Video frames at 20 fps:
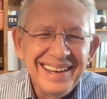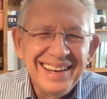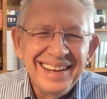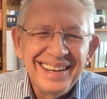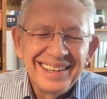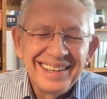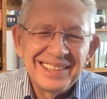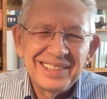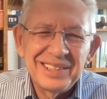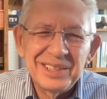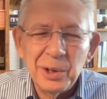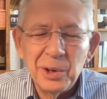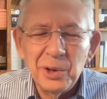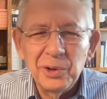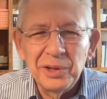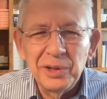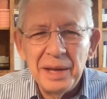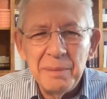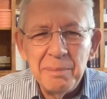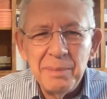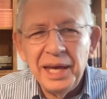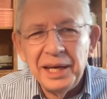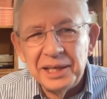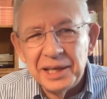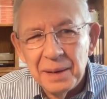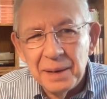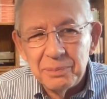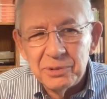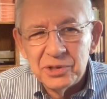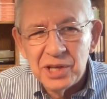Well, they make
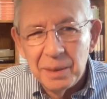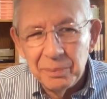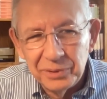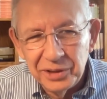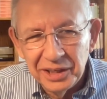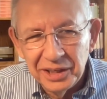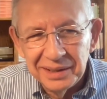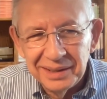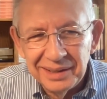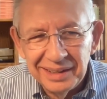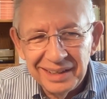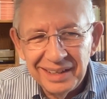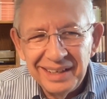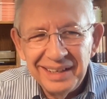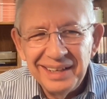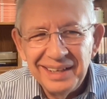up something